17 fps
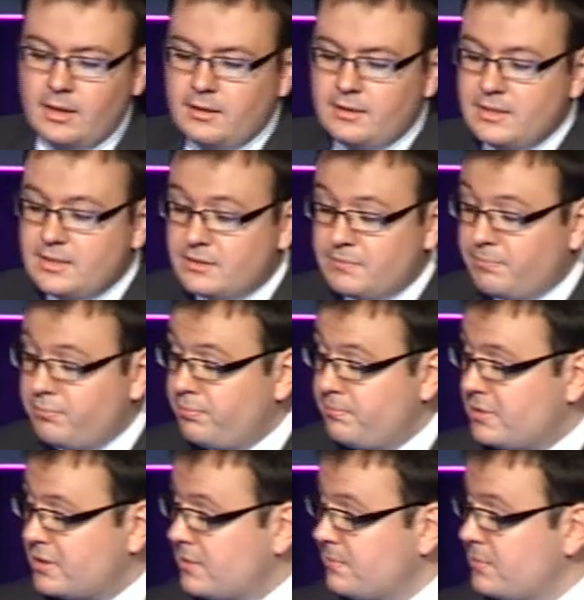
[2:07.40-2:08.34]
There's
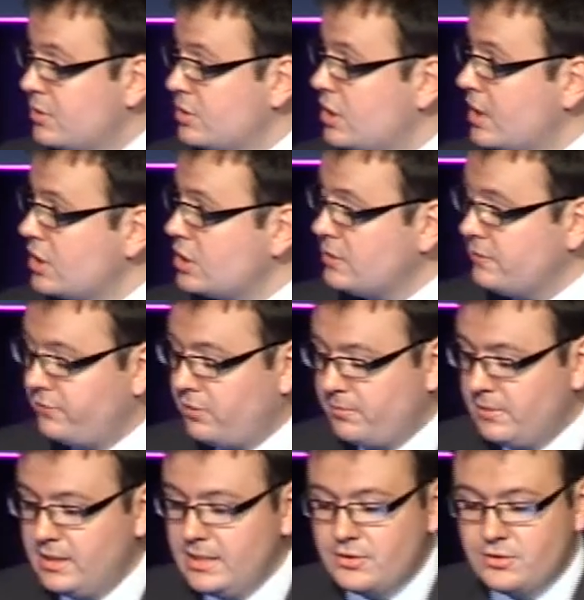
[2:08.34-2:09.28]
some suggestion
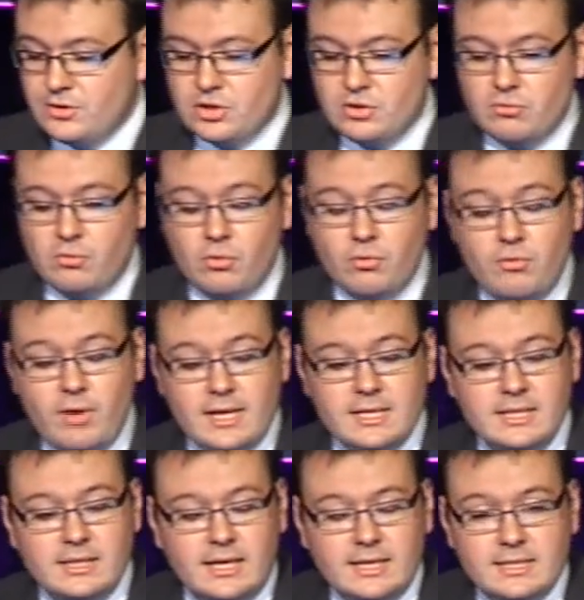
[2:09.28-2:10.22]
from the literature
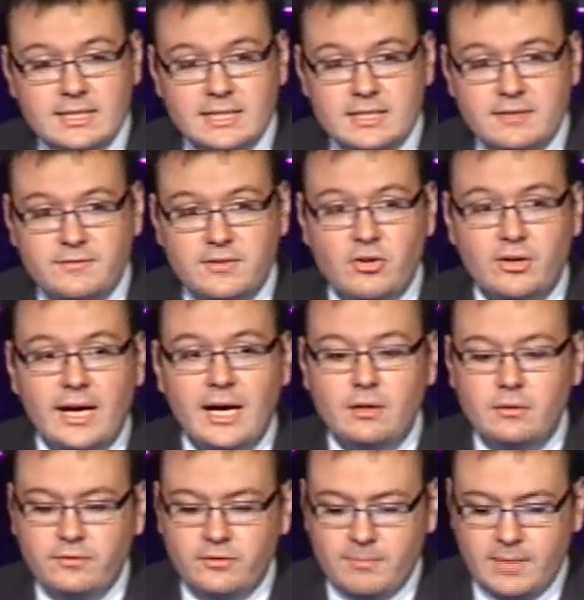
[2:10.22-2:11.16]
already that
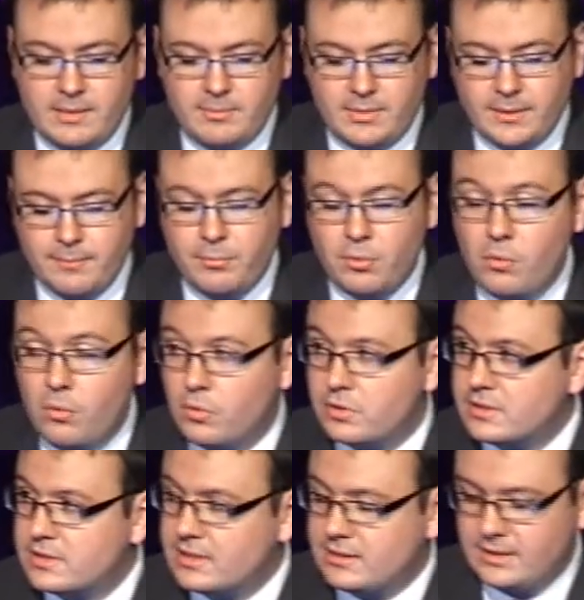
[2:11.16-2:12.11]
interferon-alpha may be
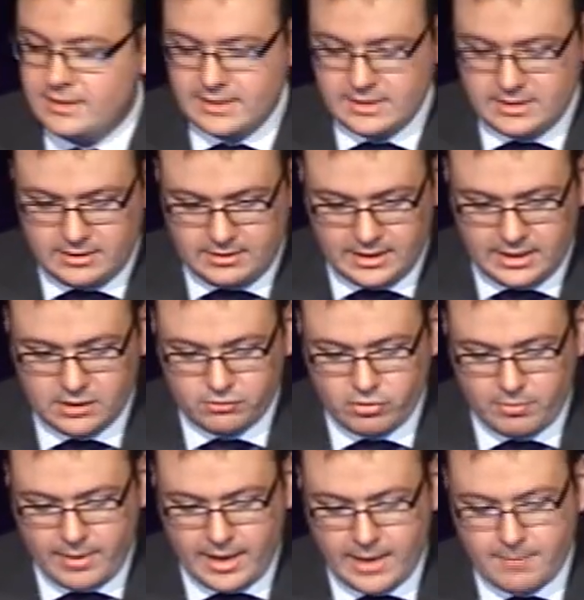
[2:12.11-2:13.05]
important in these endothelial
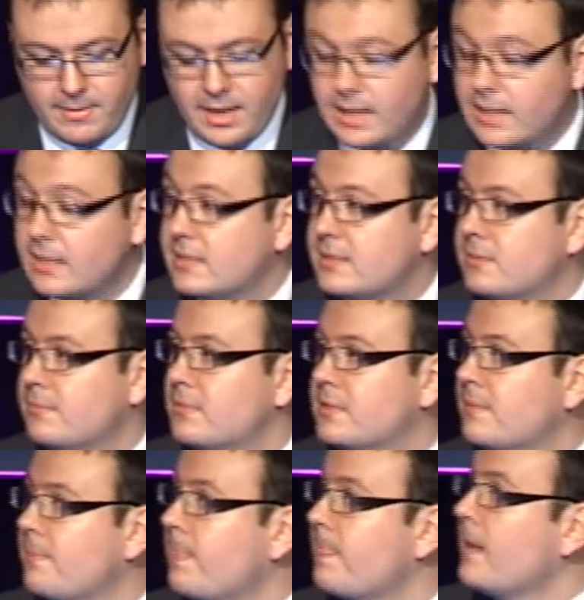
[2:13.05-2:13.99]
repair
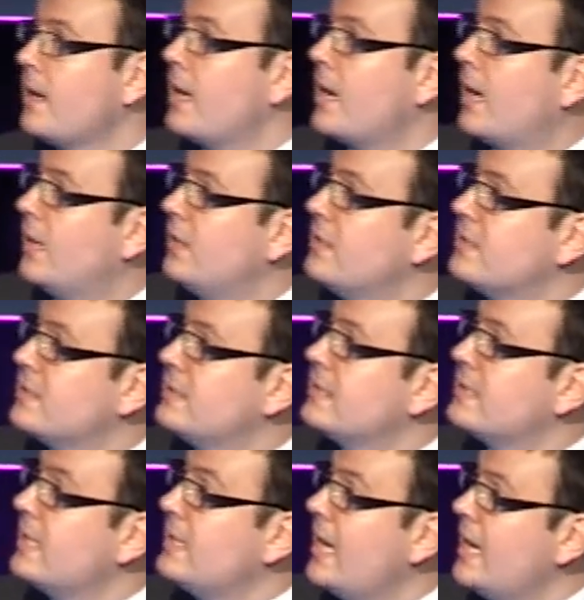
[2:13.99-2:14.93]
mechanisms, and there's
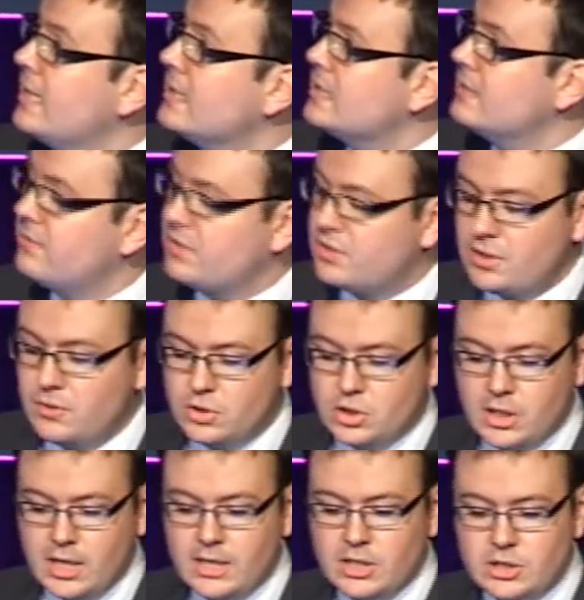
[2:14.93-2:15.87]
a negative
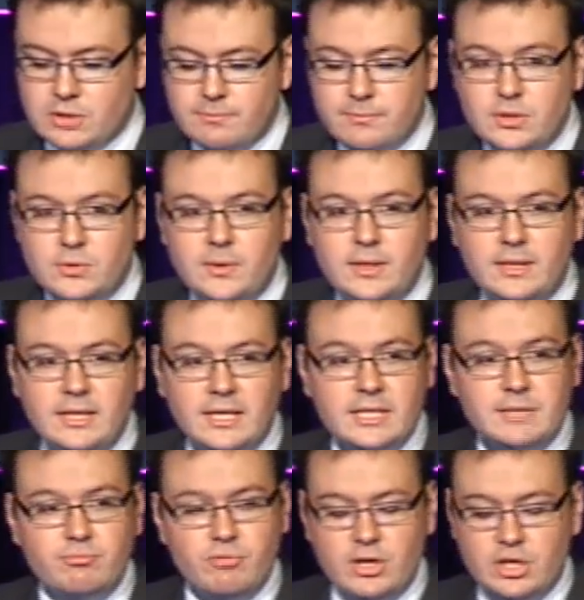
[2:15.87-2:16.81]
association between the
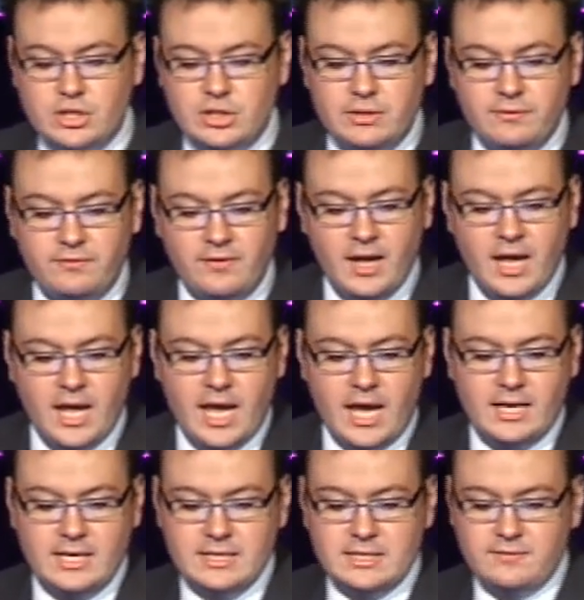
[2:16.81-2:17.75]
expression of
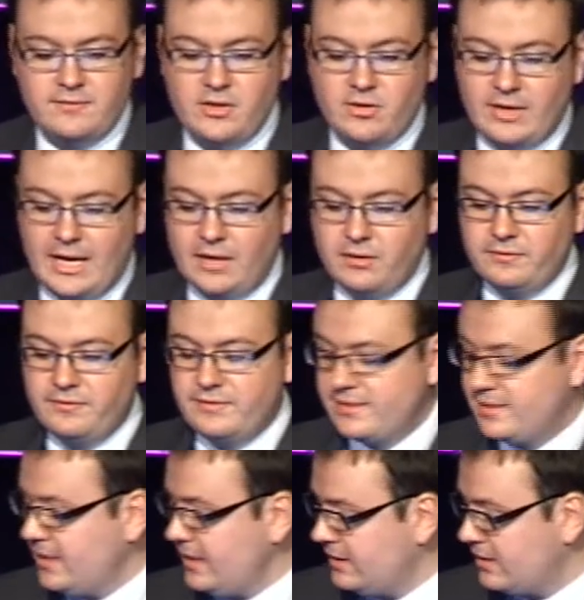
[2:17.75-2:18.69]
an interferon-alpha
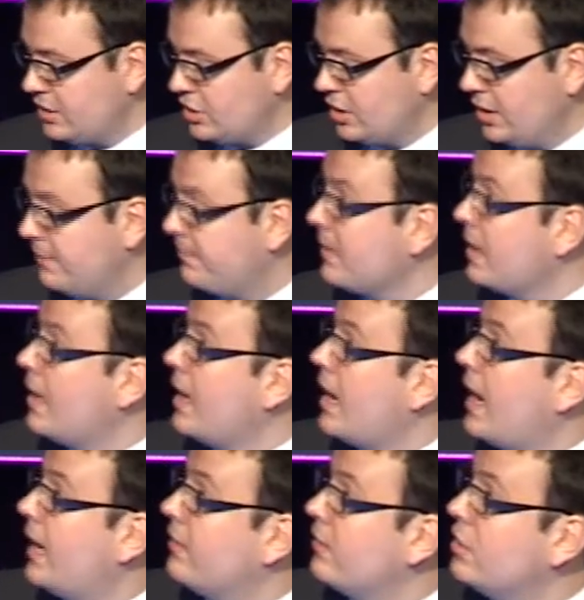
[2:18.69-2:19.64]
signature
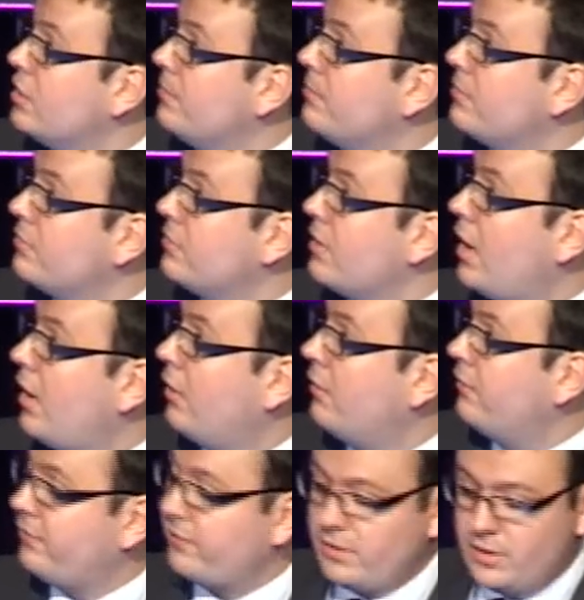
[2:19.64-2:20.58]
and the number
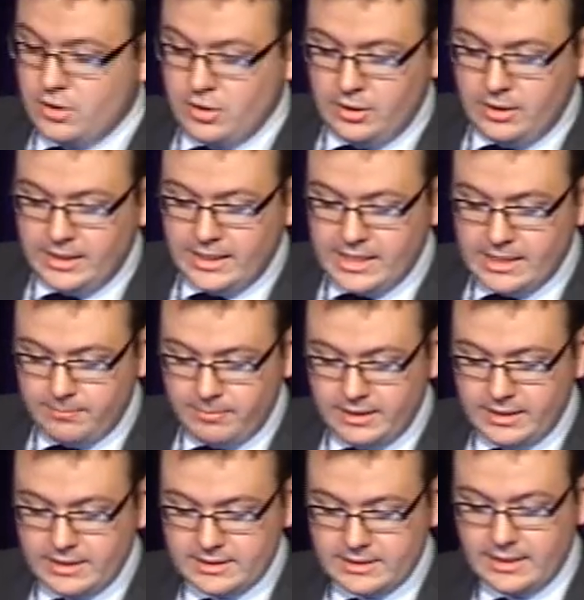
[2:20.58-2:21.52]
of early
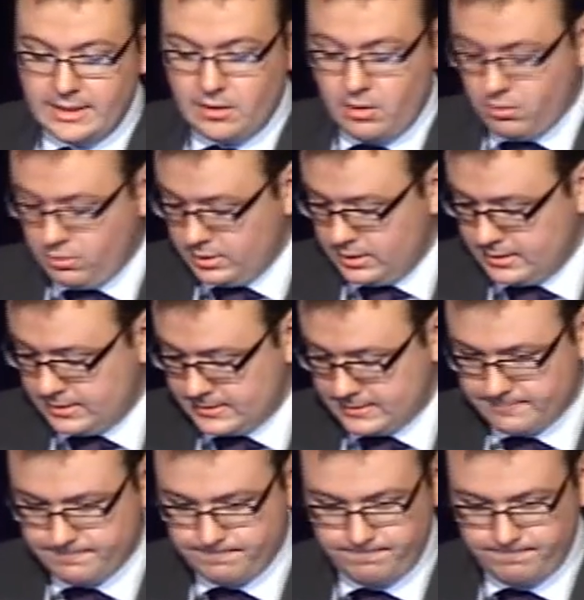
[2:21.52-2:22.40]
EPC colonies.